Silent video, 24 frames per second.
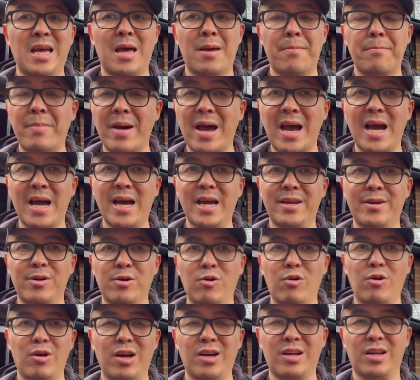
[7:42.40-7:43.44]
bad
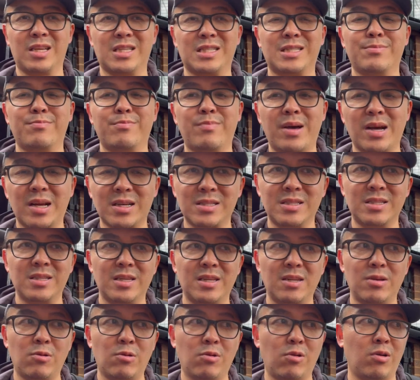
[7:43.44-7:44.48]
or
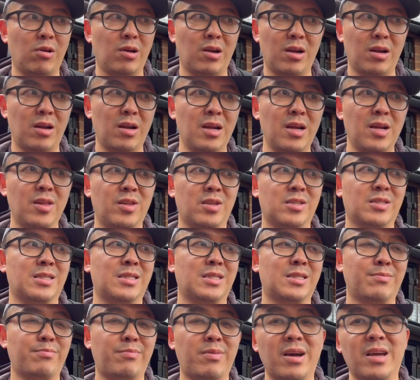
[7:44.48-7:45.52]
unexpected or there's a
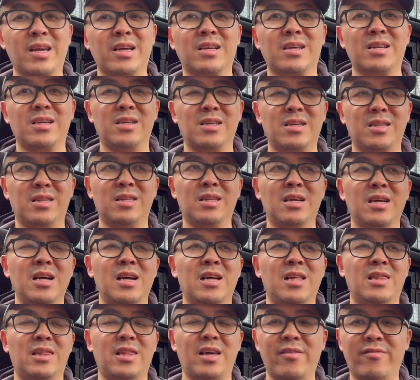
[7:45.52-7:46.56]
spike in
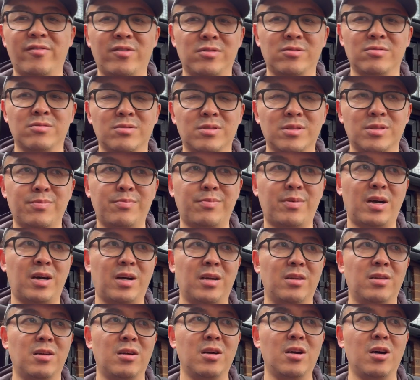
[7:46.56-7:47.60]
levels, but
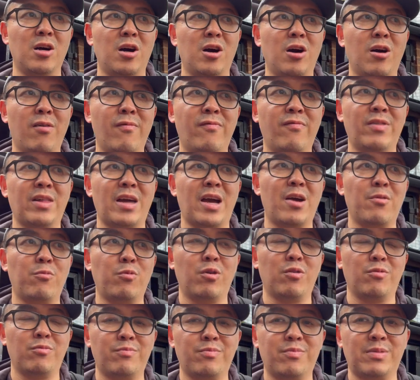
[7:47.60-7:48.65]
hopefully I
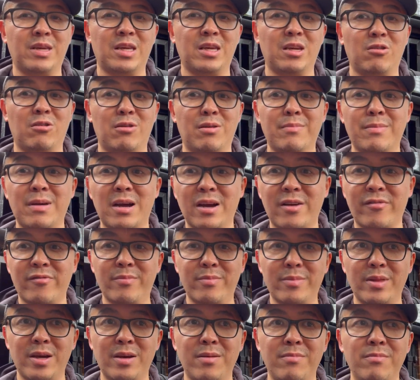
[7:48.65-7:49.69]
won't be hearing back
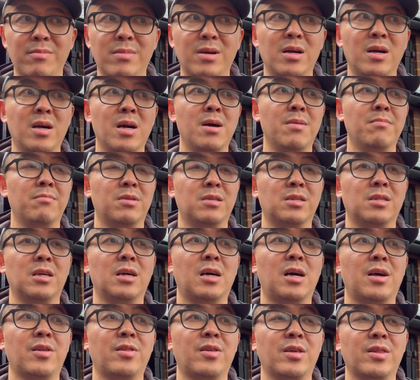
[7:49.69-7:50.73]
from them. Yeah,
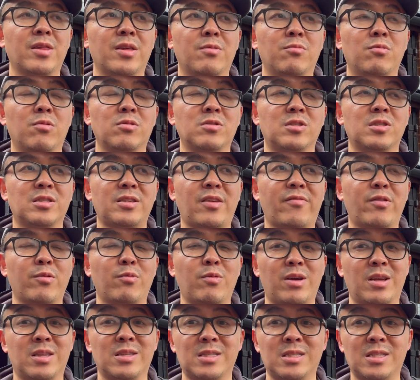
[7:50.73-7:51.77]
I think that we'll just have to
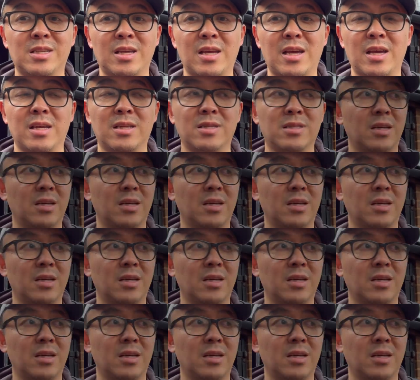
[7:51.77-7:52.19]
wait and see, and